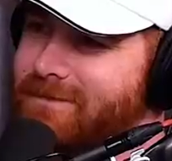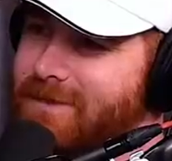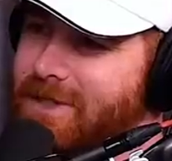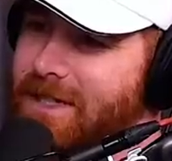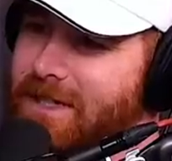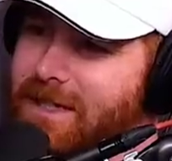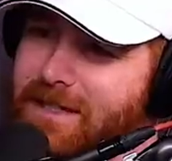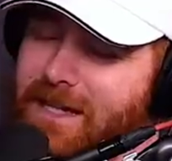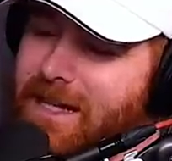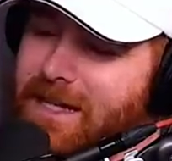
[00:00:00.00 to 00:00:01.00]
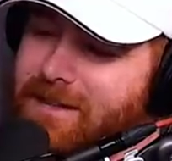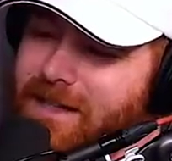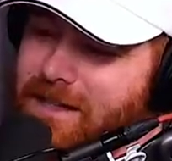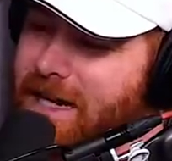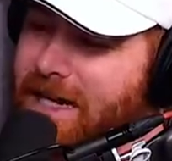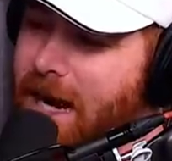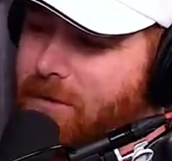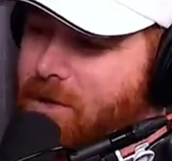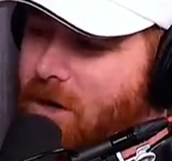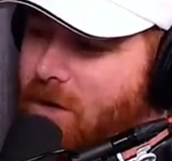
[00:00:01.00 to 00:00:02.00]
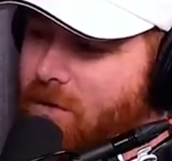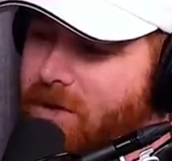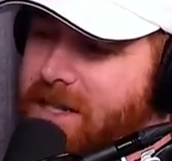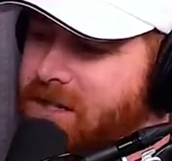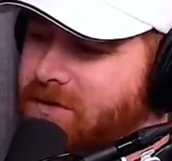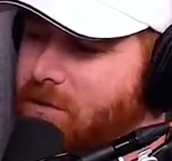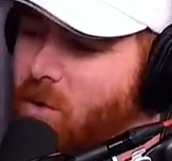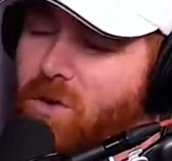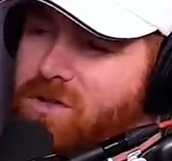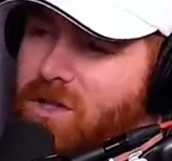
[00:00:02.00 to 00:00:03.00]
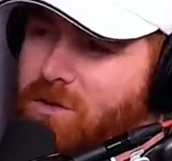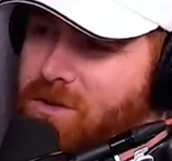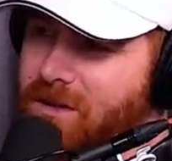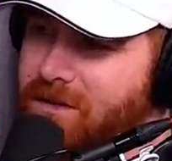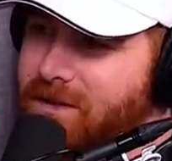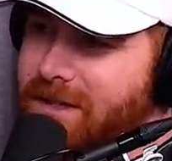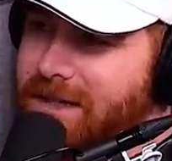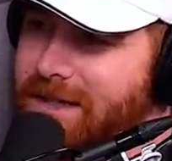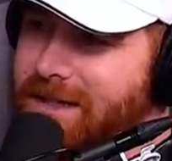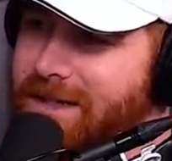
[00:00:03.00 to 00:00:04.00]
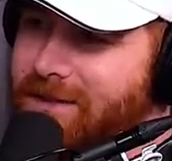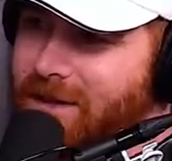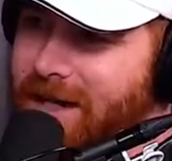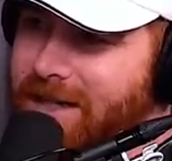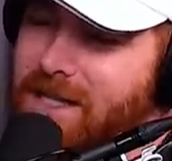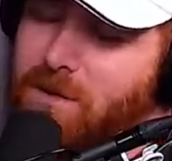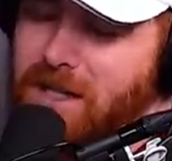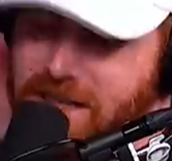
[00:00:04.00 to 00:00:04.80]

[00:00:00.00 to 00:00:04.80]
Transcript: You know? Yeah, and that that then that guy would go, "That's even more exclusive." Right. Right. That's what